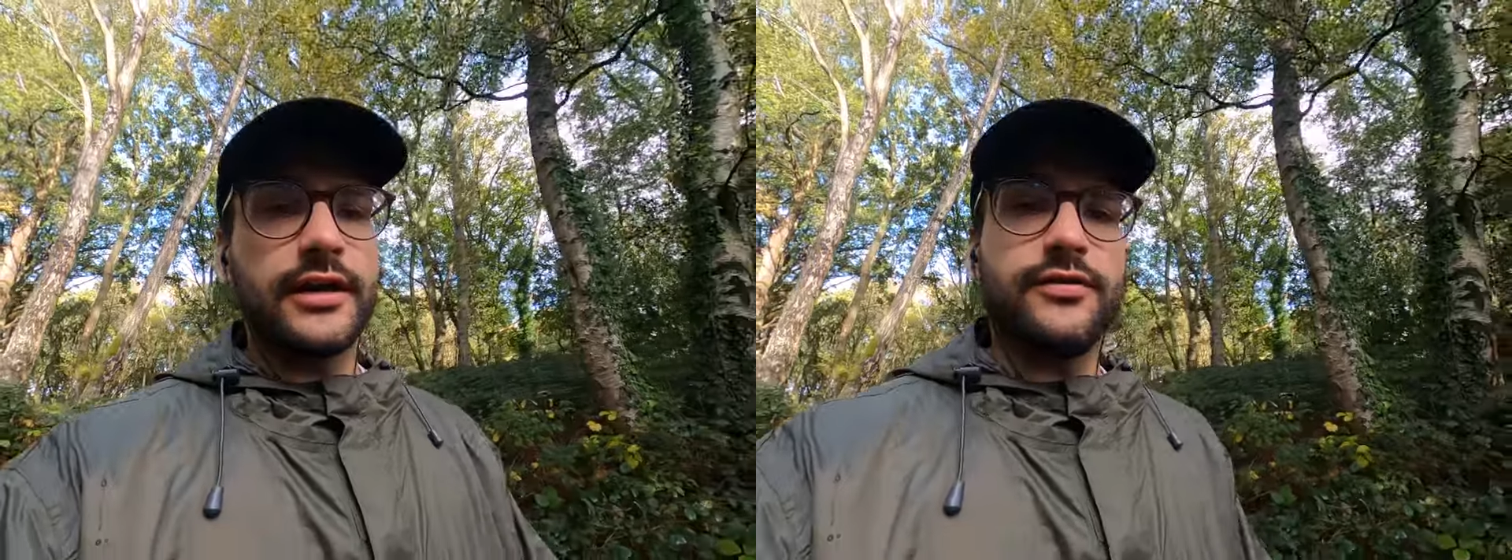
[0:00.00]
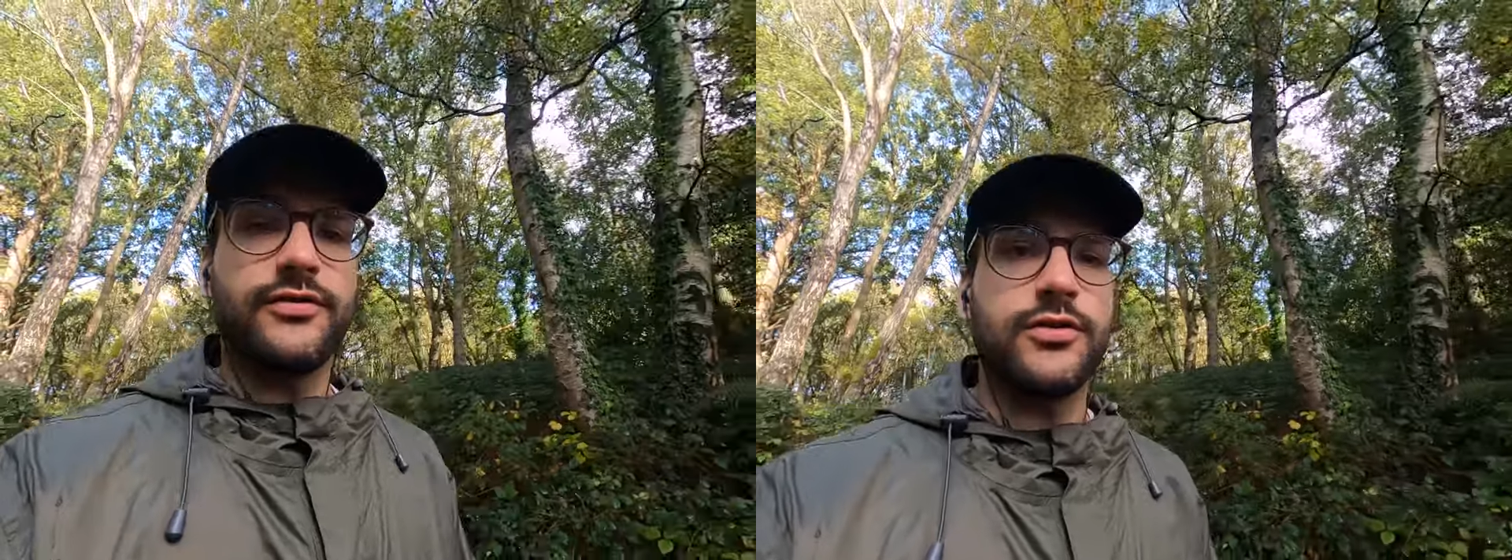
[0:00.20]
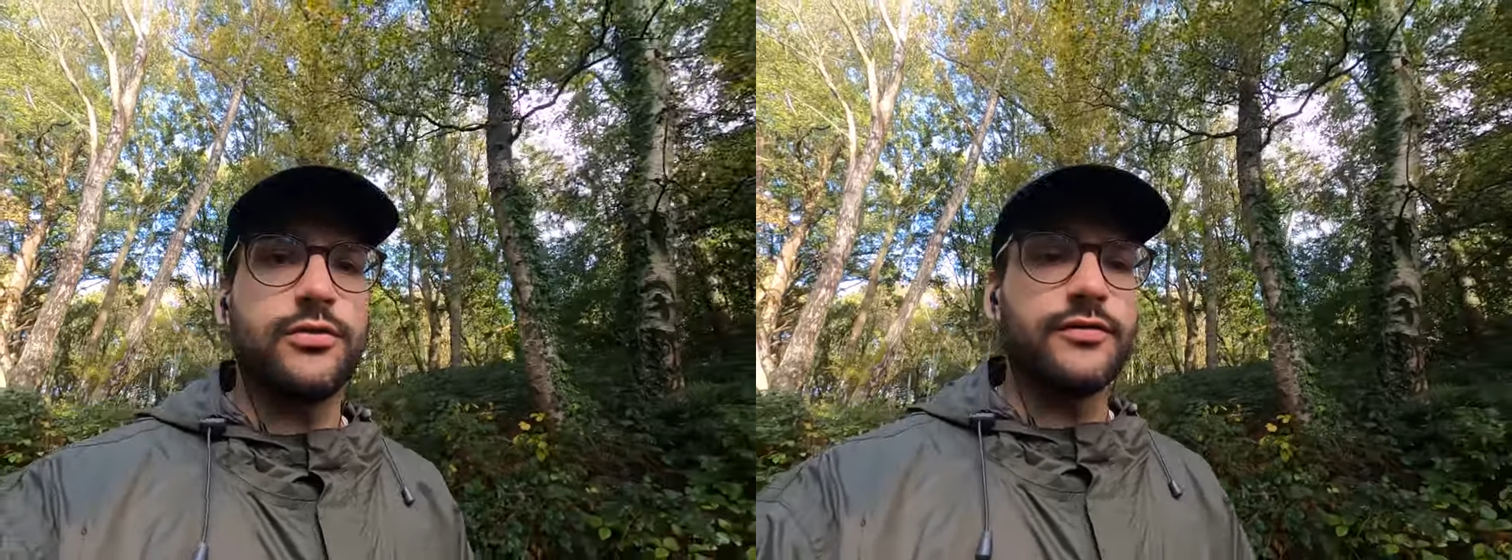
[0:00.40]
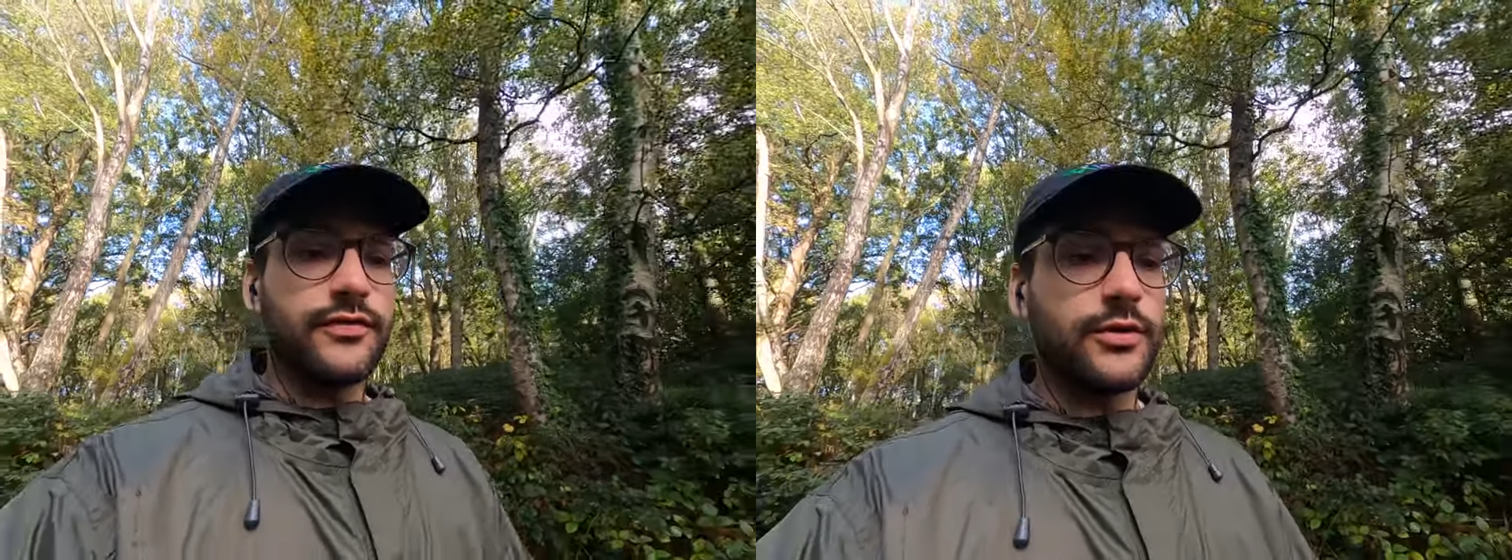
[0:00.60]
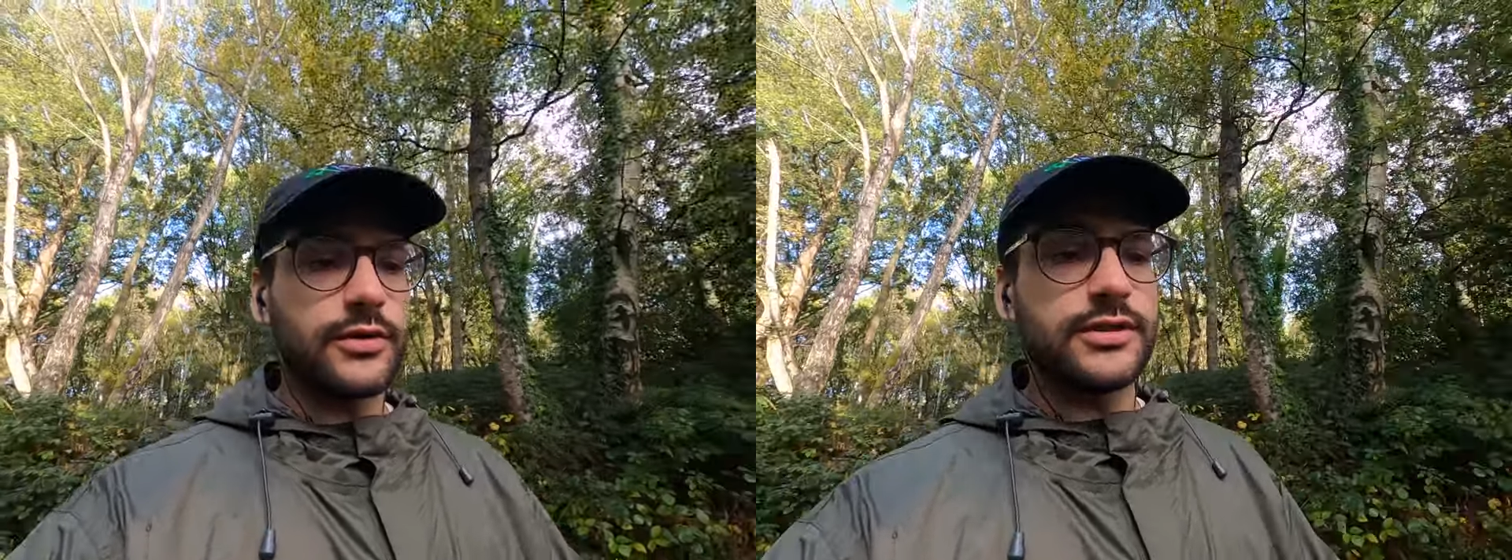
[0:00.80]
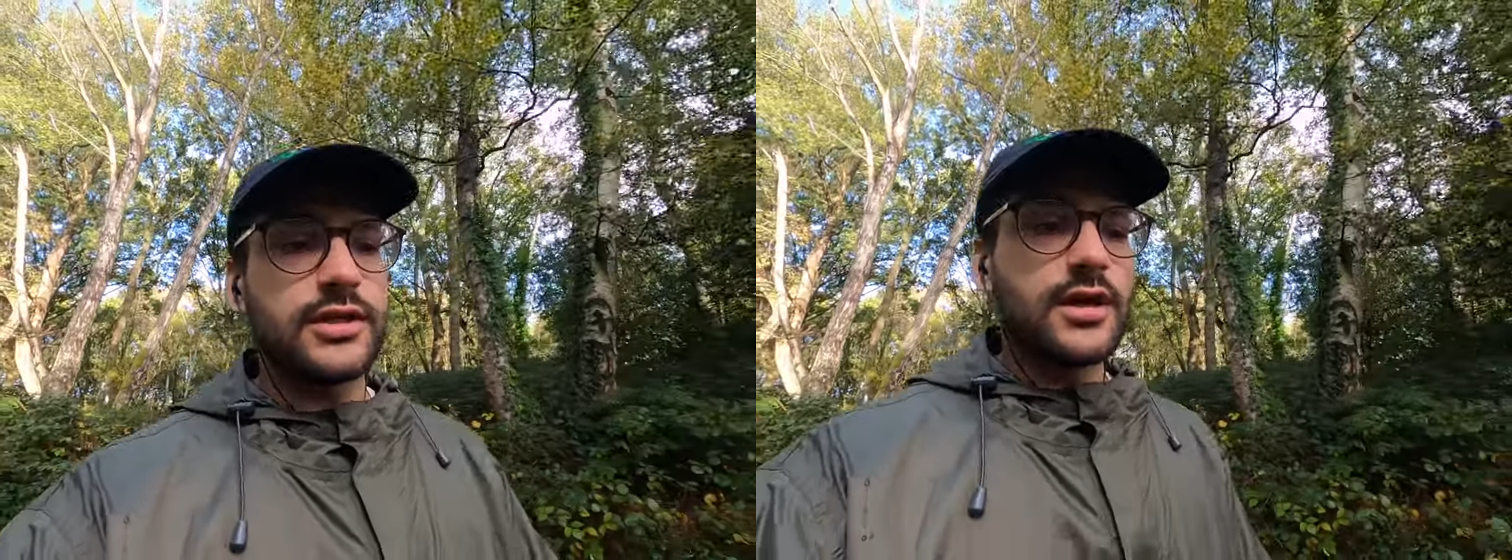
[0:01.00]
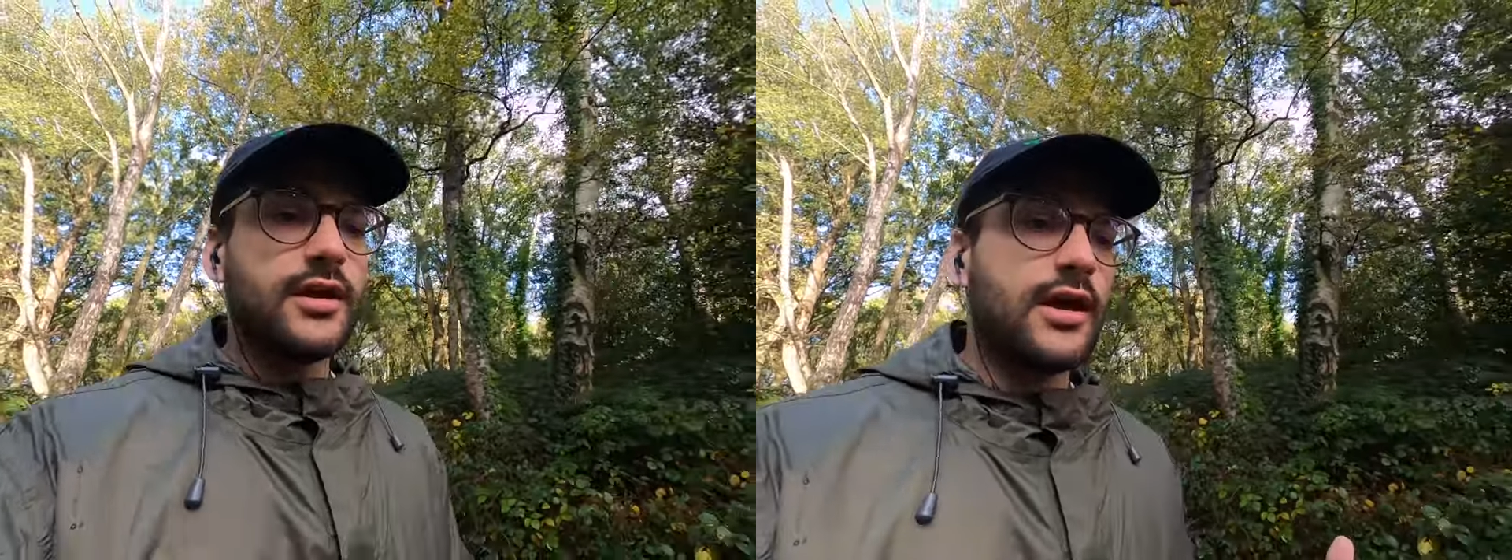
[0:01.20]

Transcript: and give you, the viewers,